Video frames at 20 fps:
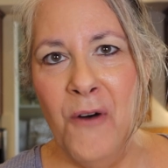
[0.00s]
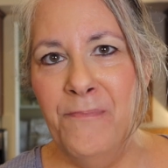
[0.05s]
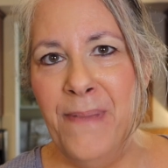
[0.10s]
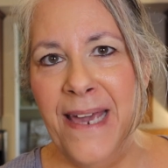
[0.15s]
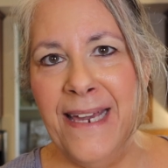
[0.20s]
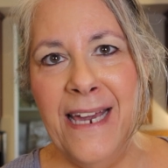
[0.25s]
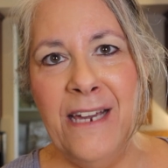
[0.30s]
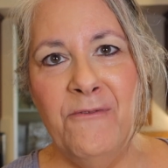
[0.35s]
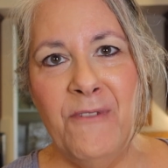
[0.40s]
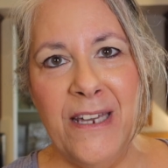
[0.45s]

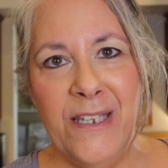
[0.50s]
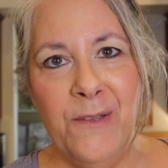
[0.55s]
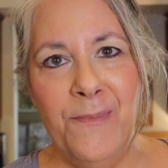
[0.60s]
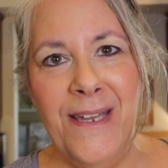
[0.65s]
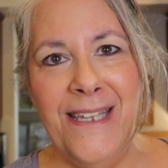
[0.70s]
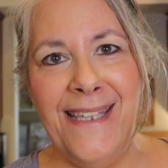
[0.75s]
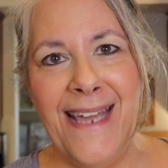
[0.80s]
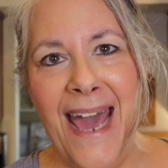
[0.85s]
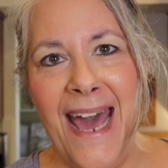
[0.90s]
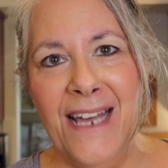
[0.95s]
baking
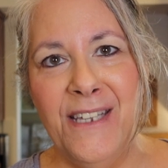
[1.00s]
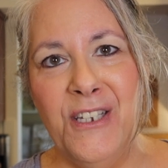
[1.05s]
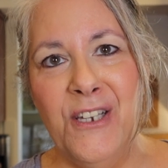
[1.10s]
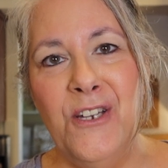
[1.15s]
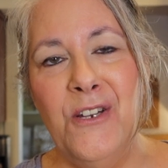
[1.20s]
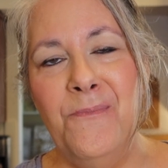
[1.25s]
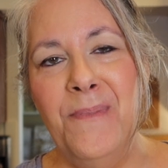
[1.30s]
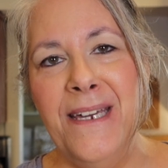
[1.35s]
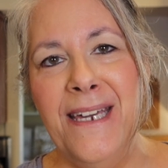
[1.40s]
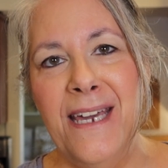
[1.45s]
recipes ask
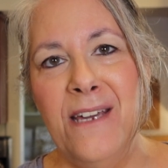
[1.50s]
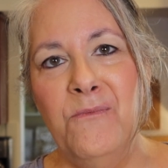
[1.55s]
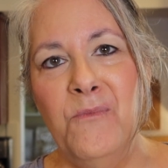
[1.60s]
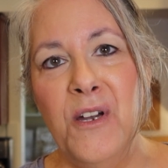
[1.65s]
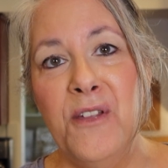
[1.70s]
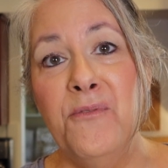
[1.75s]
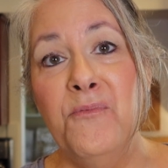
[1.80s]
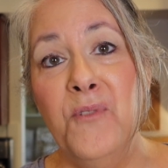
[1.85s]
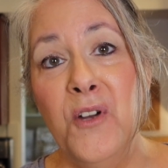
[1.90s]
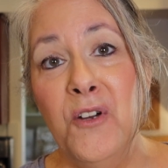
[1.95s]
you to begin
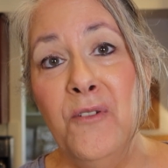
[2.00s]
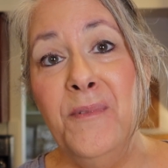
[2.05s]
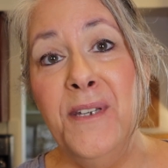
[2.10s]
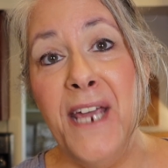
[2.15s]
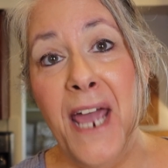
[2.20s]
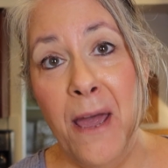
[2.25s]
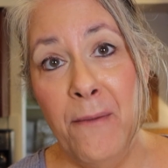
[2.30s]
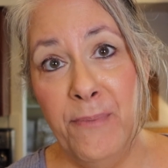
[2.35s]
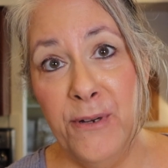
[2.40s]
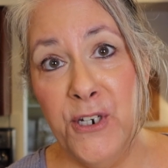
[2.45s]
with room
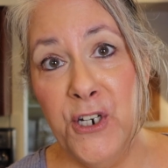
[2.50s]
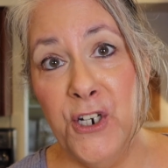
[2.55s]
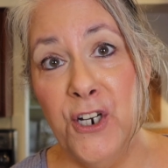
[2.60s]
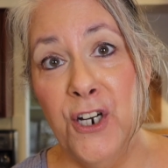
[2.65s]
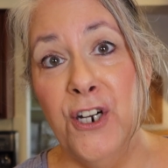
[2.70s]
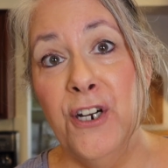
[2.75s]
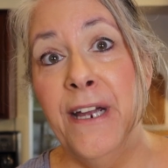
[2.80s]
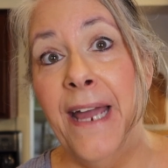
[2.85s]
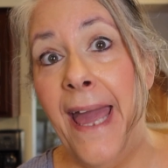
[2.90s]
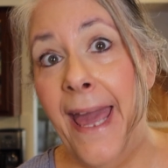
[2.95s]

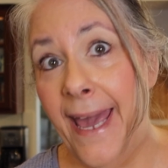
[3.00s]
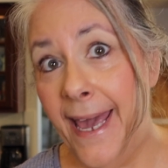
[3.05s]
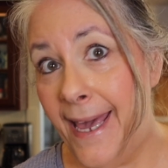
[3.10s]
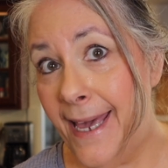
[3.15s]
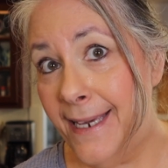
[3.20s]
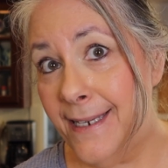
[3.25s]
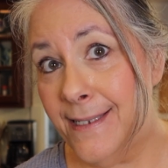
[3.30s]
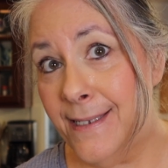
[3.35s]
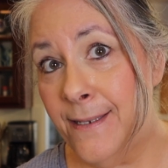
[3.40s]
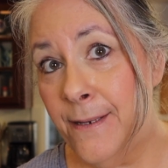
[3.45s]
temperature
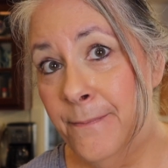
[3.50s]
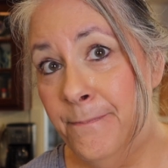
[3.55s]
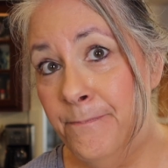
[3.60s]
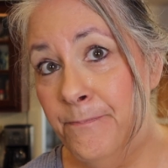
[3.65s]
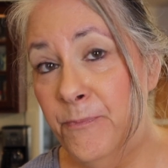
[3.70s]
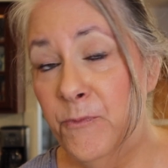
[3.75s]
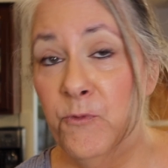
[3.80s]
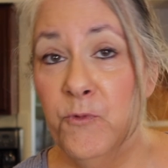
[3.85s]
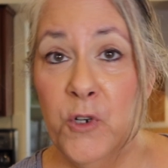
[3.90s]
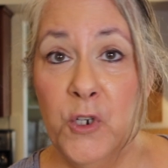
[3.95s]
eggs,
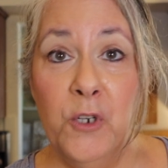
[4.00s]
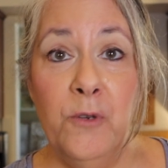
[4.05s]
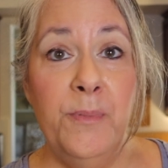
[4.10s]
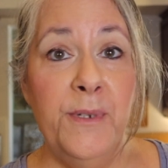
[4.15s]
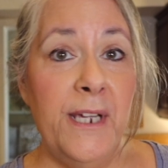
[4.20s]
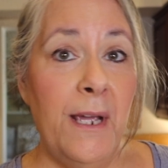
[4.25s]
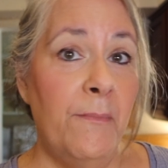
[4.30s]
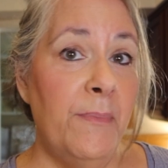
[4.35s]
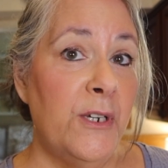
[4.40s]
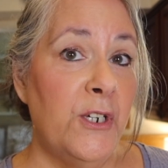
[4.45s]
room
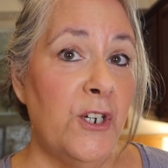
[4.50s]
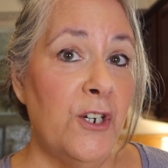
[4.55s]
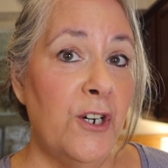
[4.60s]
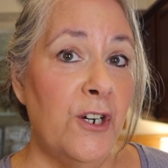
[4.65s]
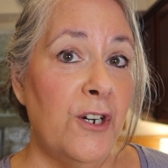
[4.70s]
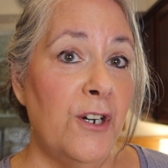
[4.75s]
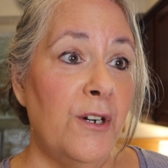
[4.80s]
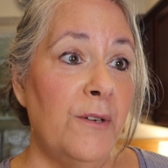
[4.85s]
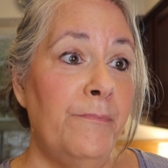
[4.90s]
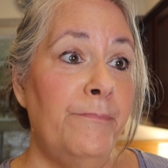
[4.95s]

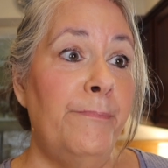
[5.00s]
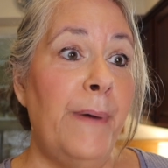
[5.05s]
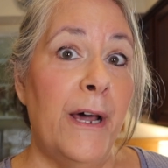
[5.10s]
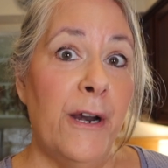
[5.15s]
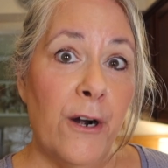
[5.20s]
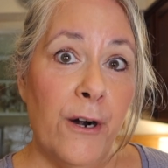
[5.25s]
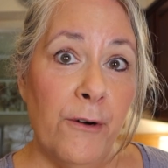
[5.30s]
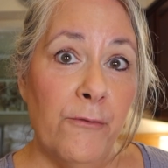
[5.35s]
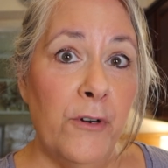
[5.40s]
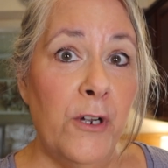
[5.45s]
temperature
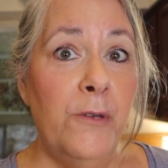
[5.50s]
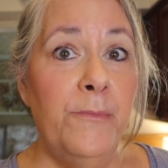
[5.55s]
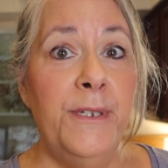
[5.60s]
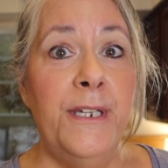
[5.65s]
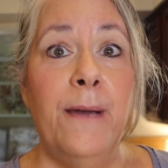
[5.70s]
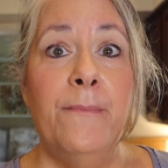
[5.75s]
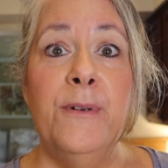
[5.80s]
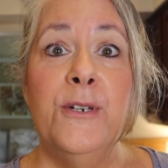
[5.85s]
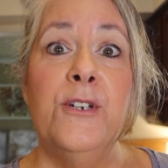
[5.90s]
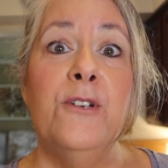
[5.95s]
butter, room
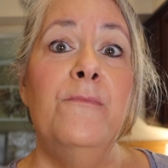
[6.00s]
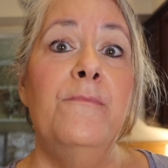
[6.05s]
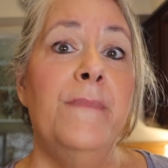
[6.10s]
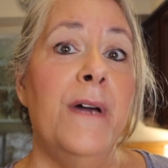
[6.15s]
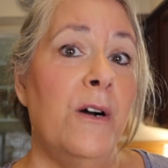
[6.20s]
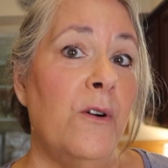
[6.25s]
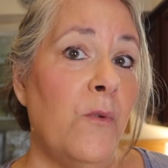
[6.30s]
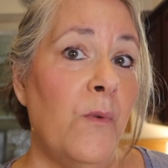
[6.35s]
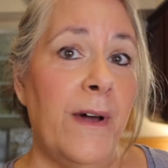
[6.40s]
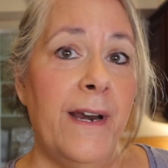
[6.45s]
temperature
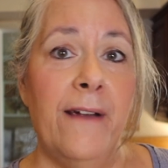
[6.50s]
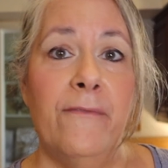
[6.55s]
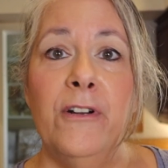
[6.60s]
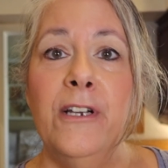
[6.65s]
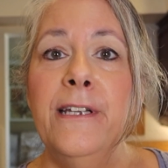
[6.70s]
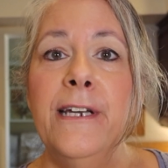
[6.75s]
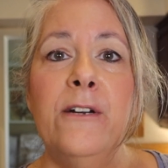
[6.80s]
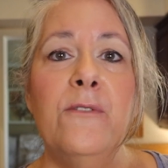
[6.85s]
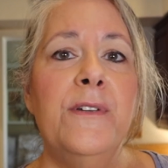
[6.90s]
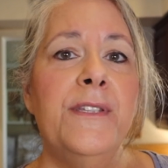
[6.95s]
milk, whatever
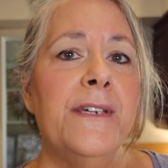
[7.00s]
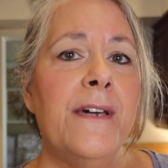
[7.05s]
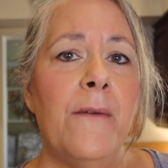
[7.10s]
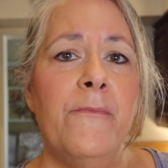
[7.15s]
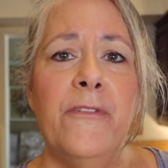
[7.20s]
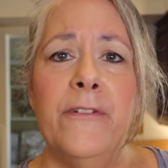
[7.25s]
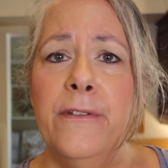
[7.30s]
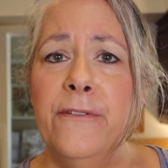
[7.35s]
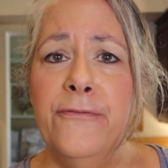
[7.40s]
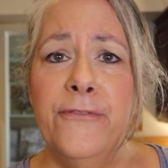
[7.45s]
liquids
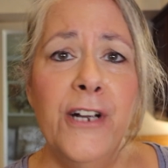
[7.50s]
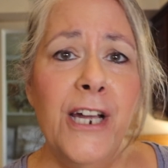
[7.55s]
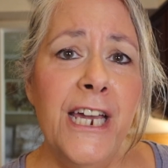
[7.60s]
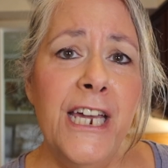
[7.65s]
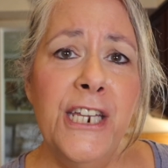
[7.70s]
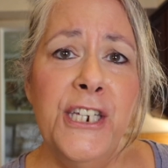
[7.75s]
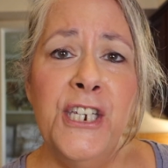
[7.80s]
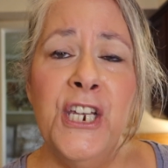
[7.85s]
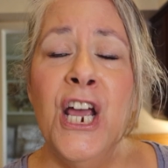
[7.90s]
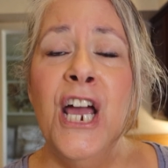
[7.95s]
come from the
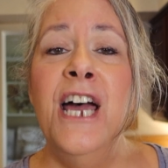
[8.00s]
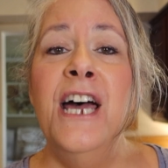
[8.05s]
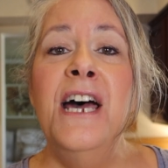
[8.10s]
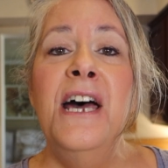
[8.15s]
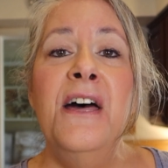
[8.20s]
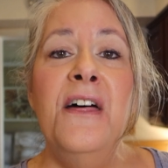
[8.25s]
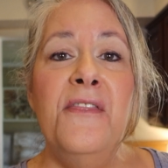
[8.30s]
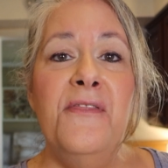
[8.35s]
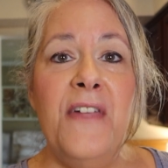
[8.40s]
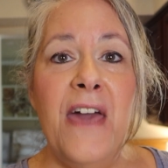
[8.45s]
fridge,
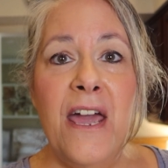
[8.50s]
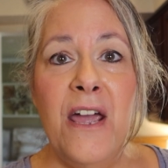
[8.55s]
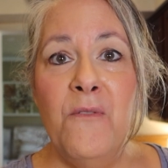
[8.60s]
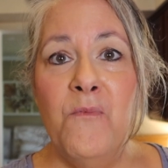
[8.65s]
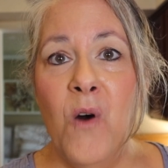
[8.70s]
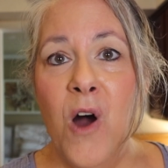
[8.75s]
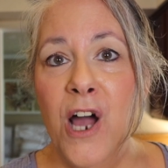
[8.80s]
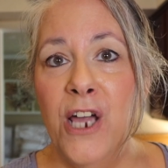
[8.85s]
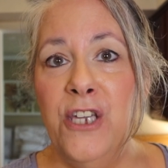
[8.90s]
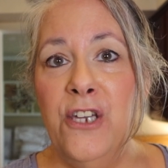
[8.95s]
they
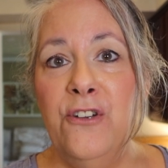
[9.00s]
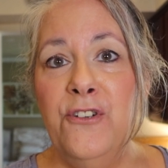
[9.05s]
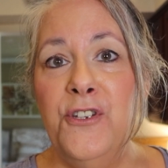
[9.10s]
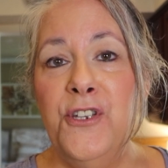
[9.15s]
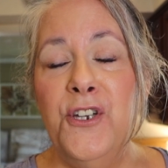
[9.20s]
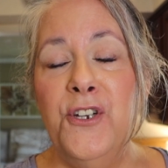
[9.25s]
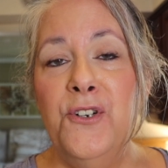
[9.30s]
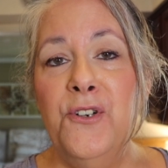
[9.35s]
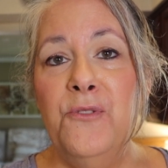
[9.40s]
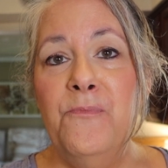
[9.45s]
want you
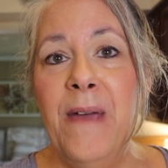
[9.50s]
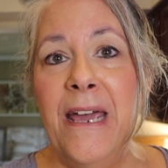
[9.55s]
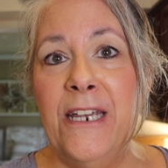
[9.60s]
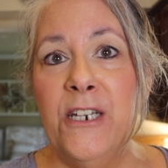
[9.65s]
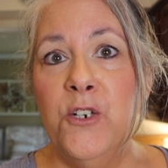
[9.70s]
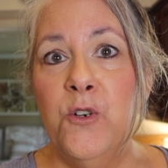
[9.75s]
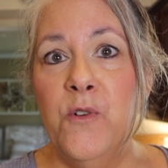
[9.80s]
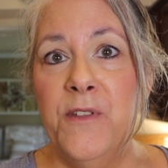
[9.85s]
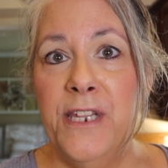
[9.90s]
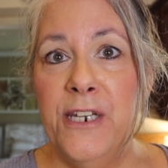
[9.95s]
to make
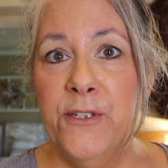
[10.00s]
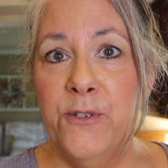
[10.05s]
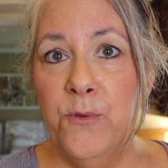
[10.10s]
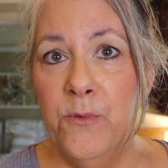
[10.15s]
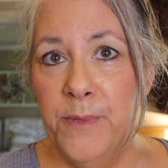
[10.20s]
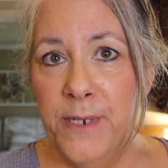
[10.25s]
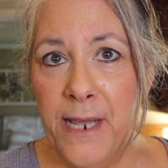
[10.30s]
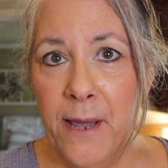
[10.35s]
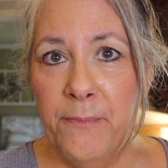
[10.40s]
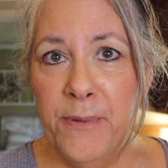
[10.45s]
sure that it's
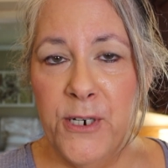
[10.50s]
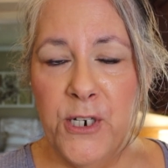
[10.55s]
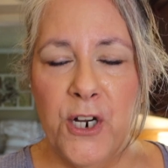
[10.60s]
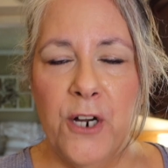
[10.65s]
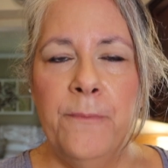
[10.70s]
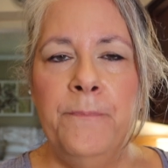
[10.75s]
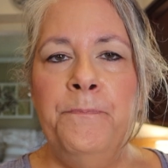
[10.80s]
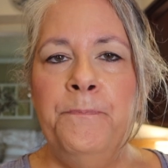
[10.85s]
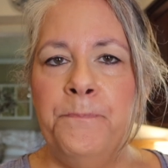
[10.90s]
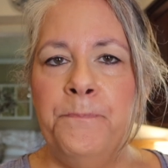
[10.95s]
room temperature.